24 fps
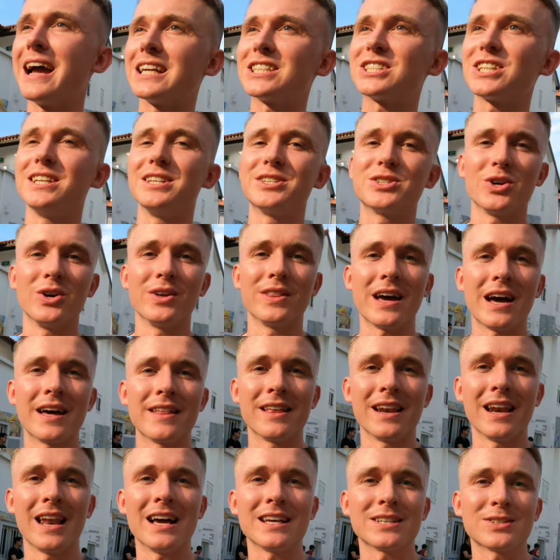I actually saw that
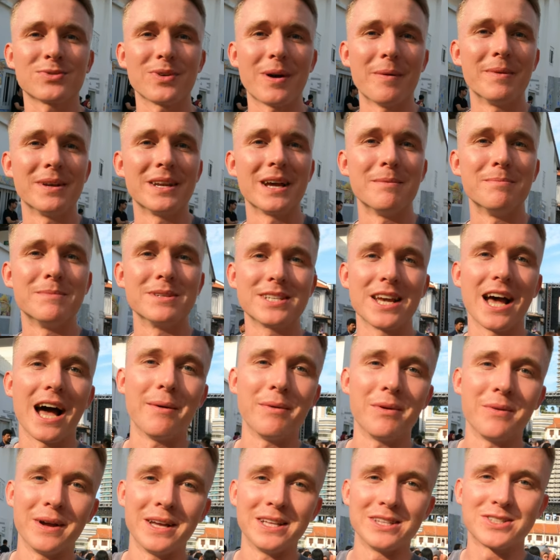at the last Ramadan
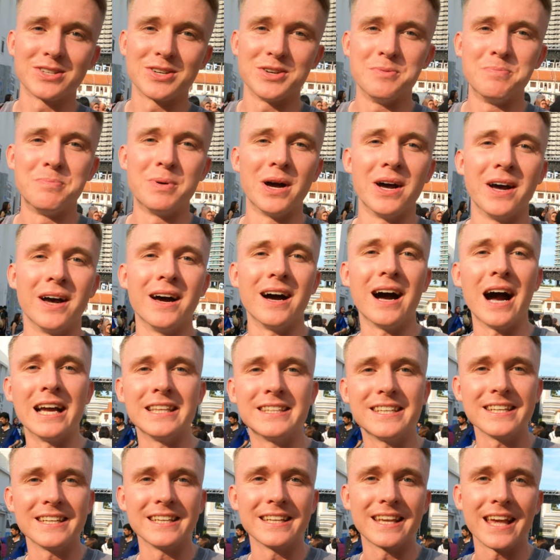bazaar we went to, but
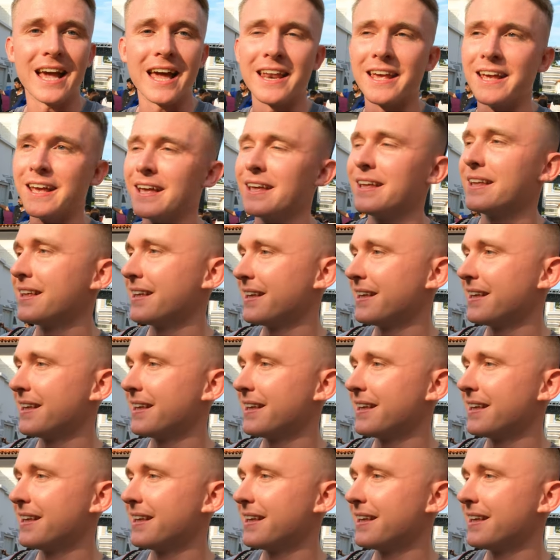I didn't get it.